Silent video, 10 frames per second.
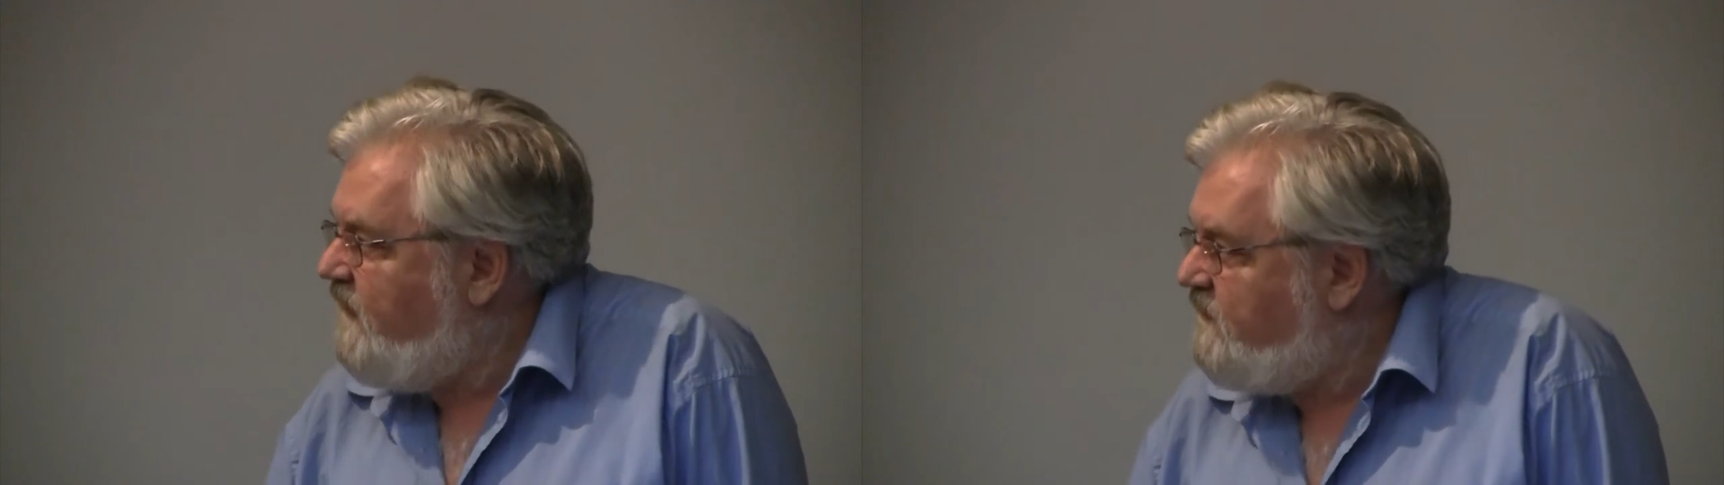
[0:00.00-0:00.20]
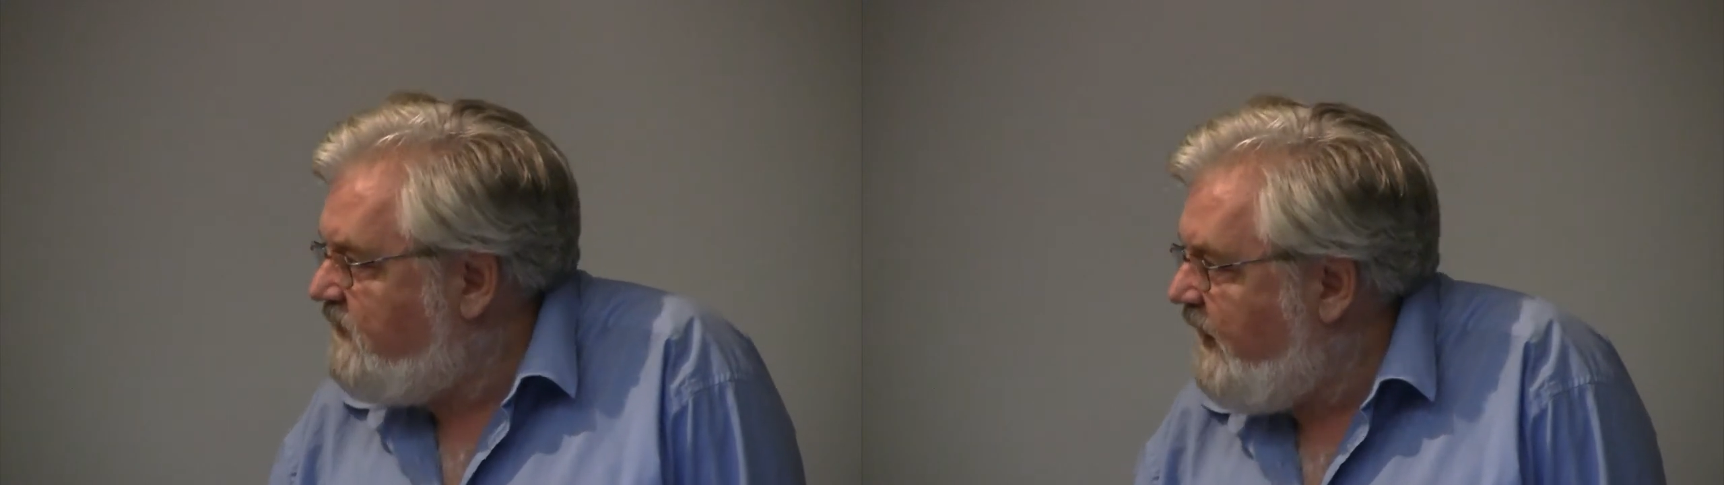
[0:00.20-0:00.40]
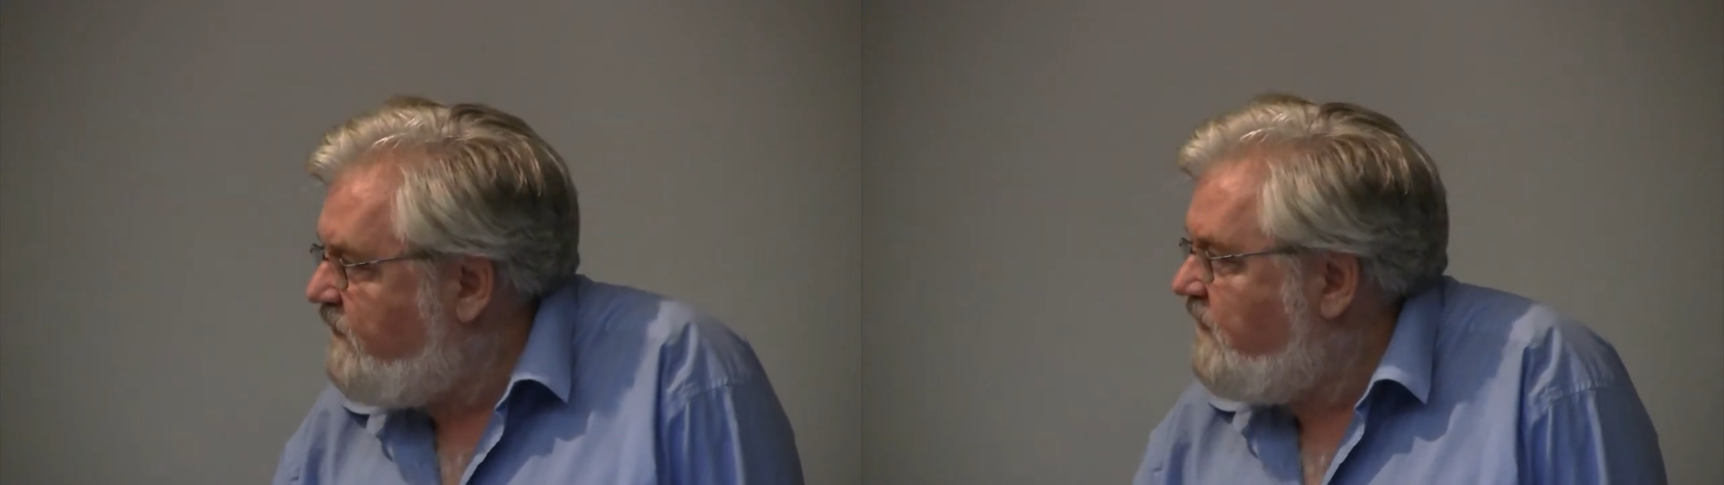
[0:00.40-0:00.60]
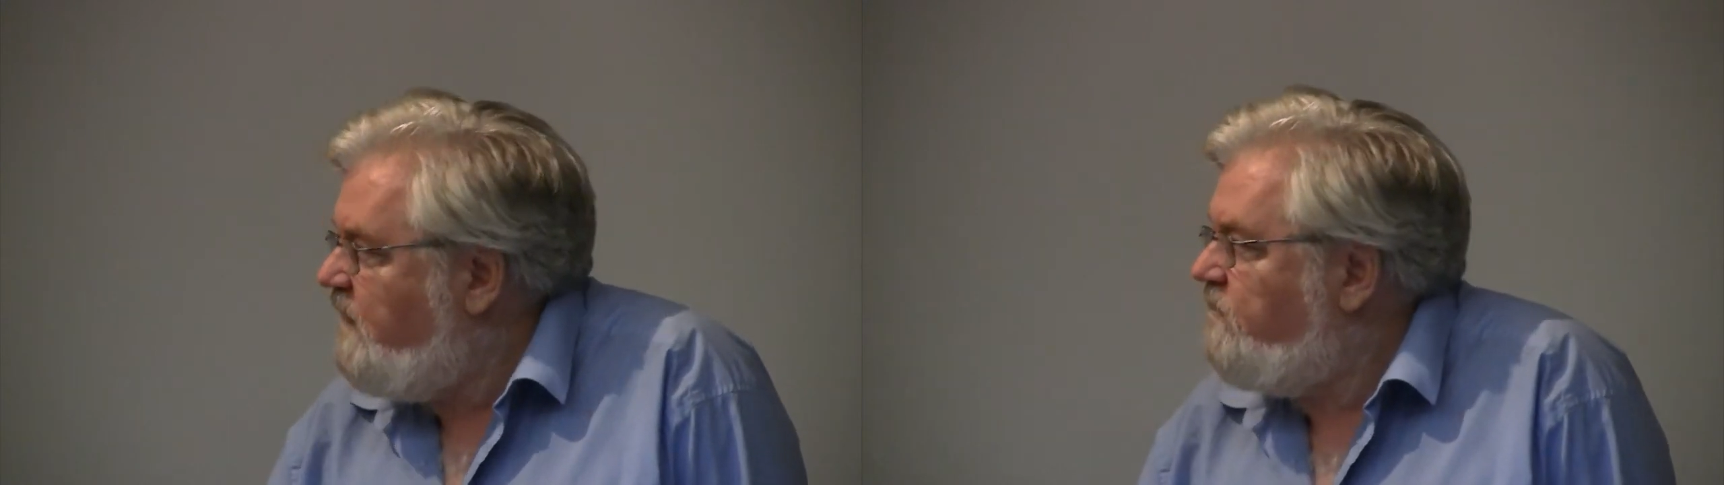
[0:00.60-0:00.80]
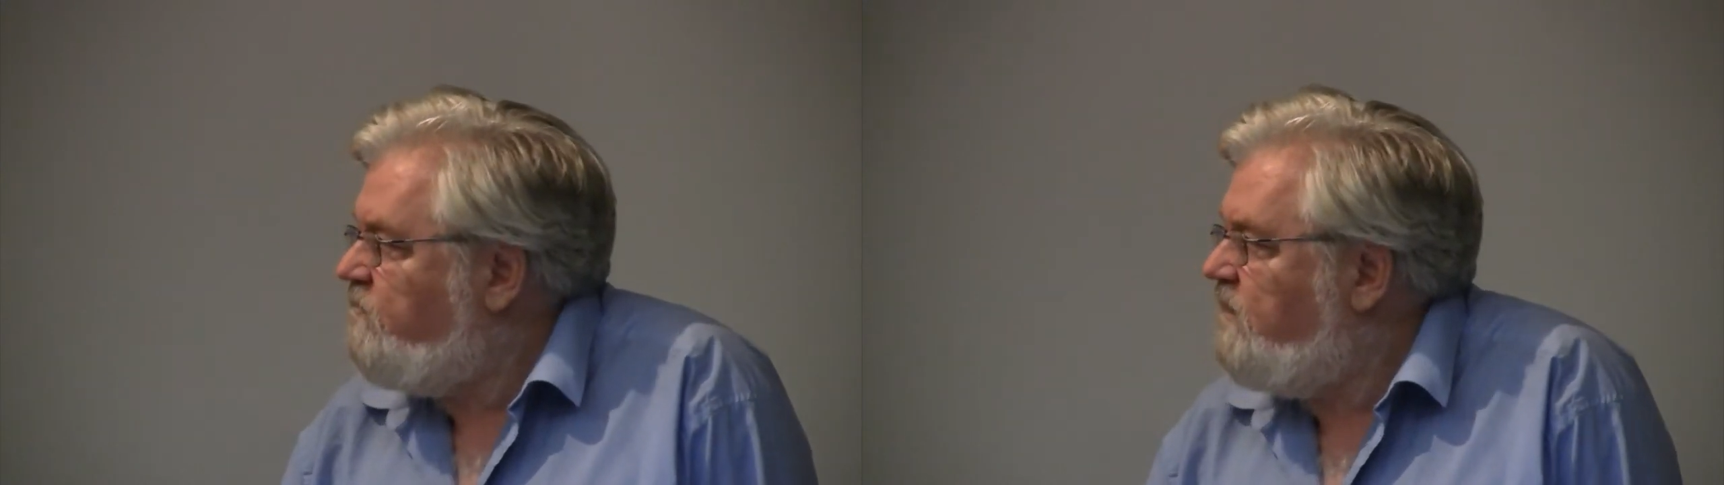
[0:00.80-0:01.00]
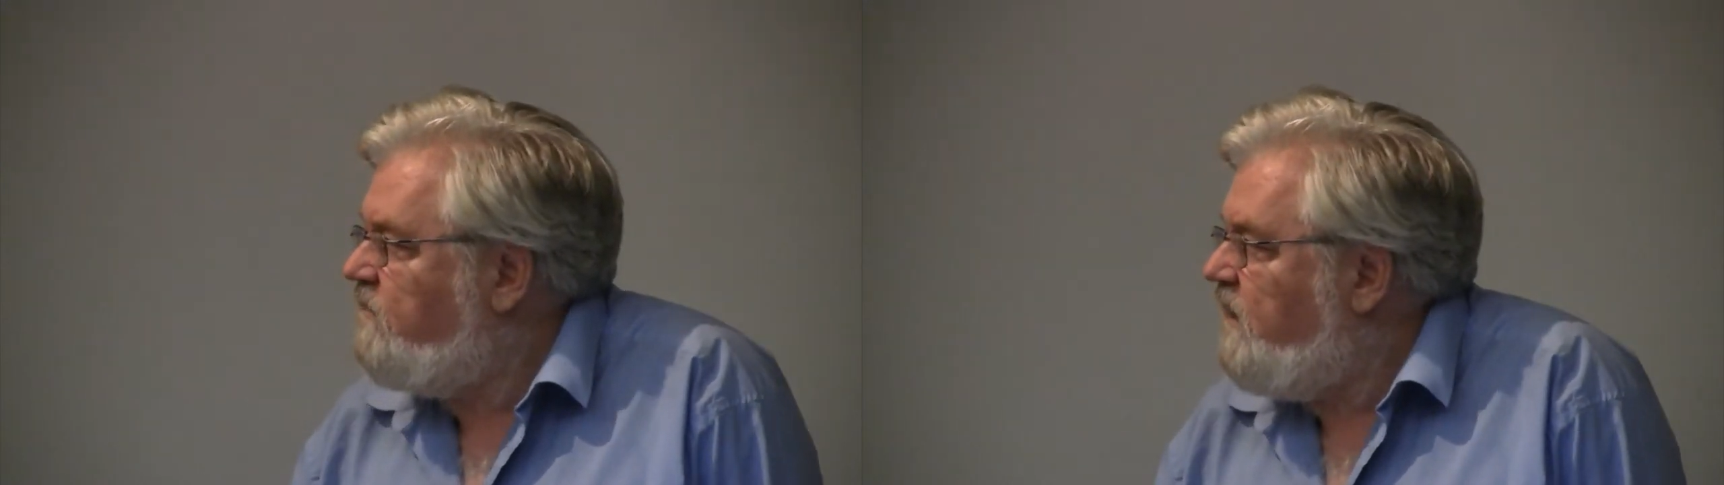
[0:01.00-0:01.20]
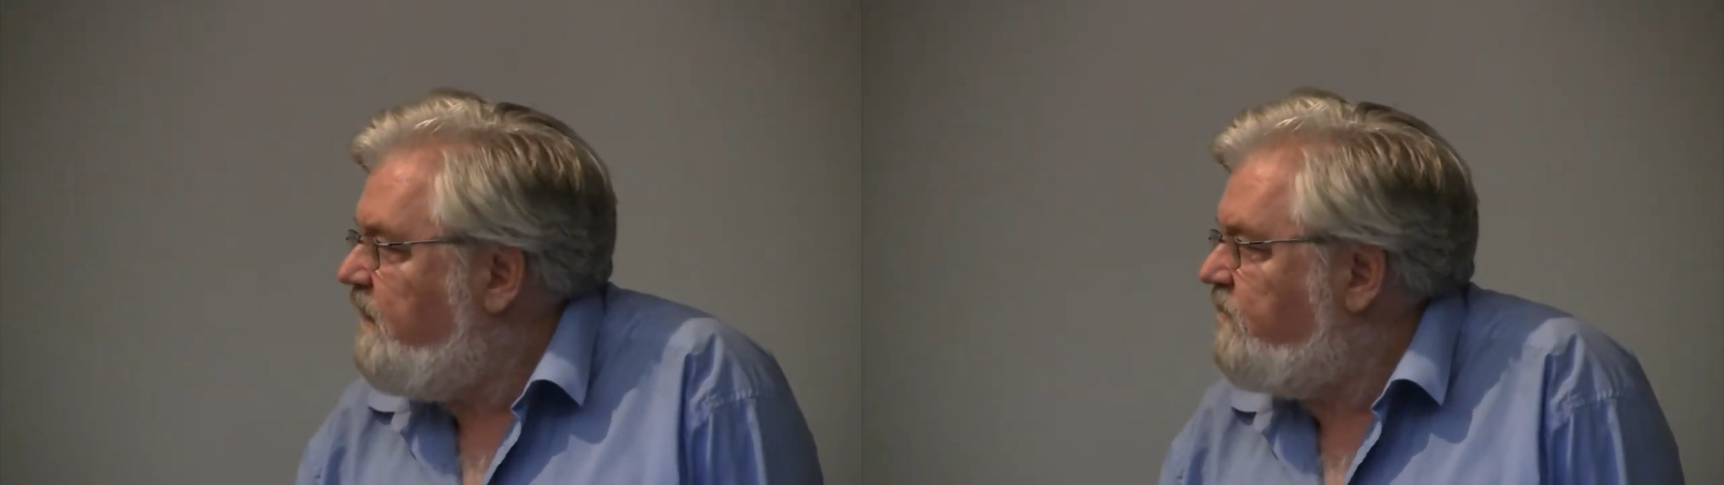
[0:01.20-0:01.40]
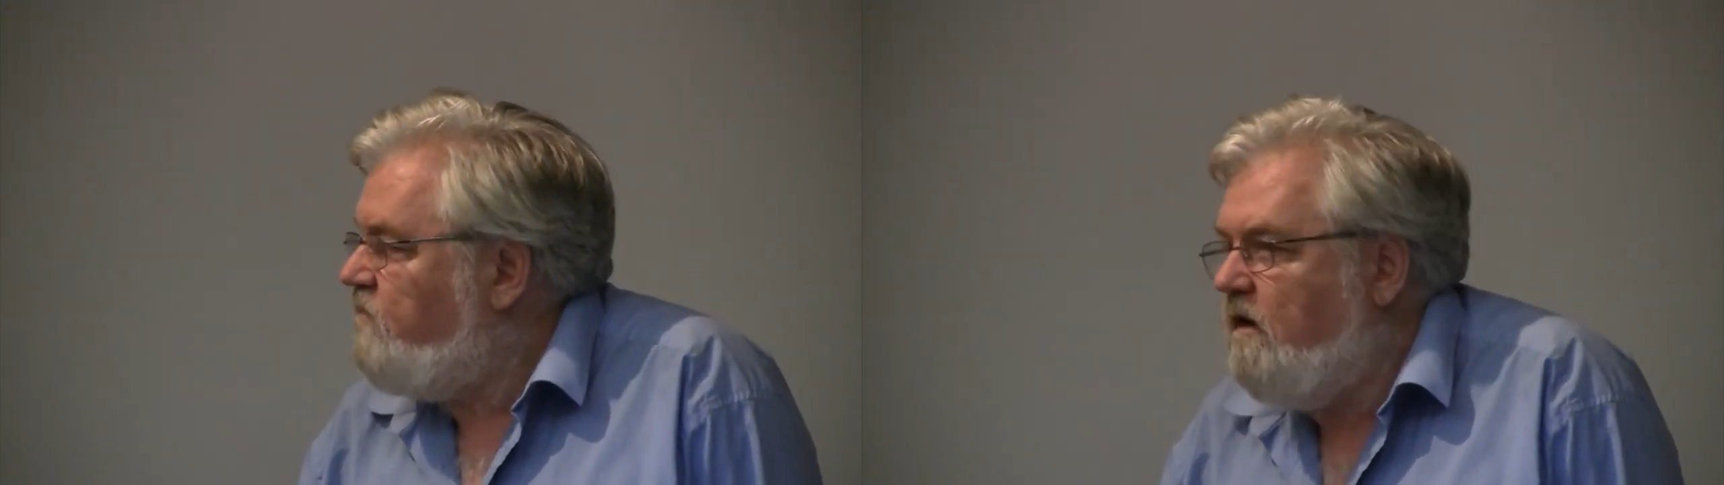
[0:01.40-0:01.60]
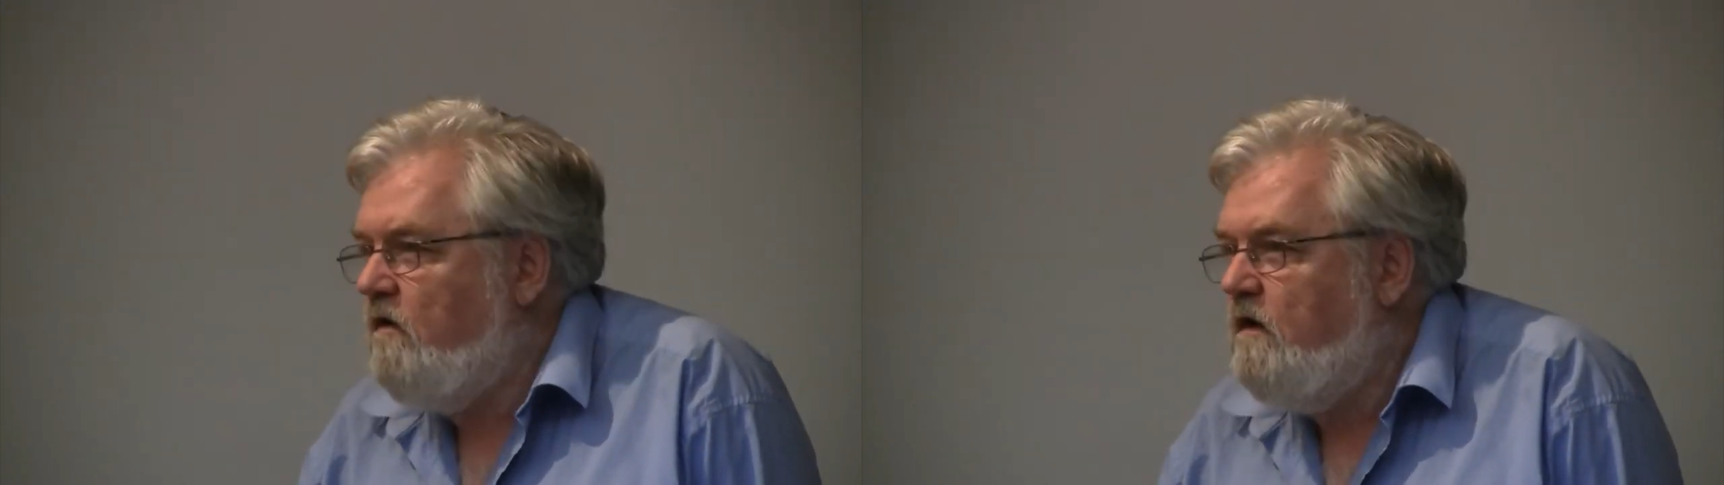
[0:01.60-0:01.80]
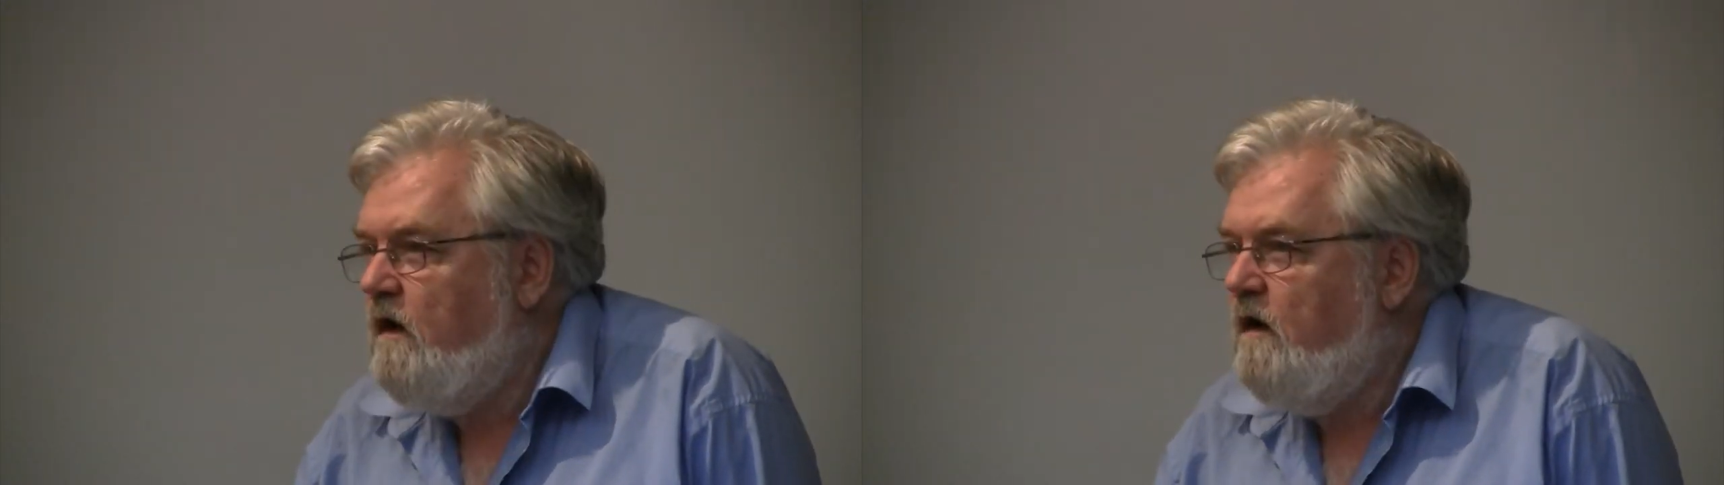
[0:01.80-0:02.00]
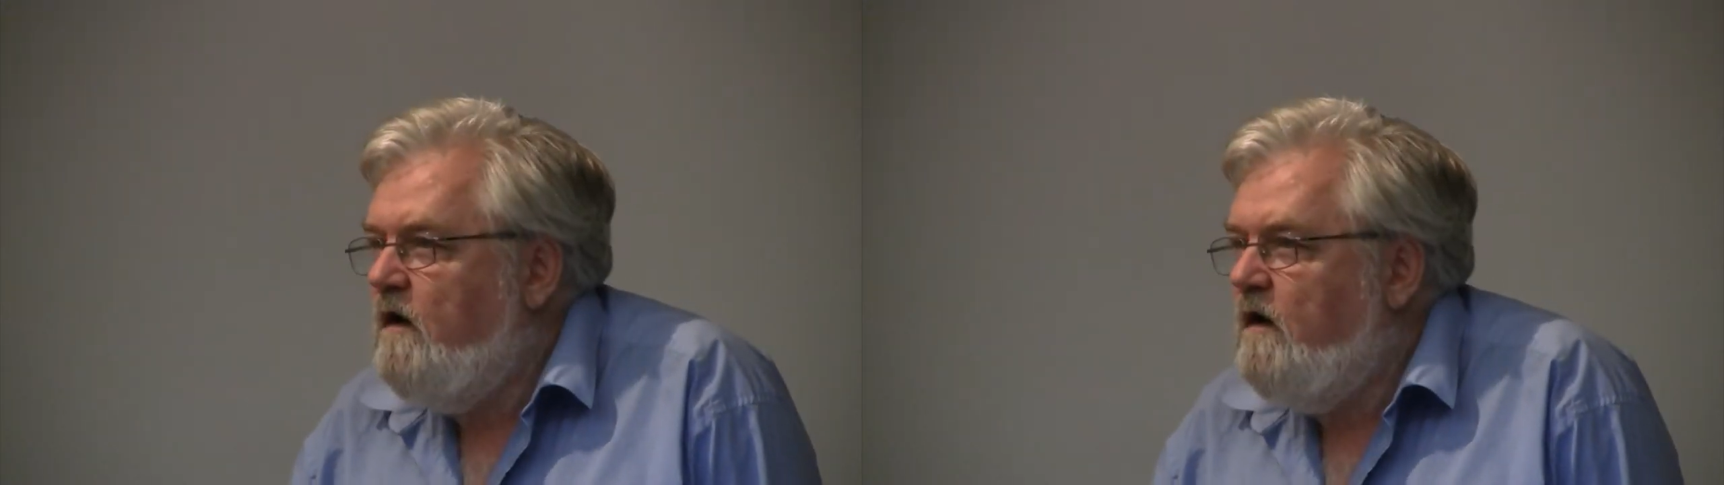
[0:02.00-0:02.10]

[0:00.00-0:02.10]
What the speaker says: fantastic history of class struggle.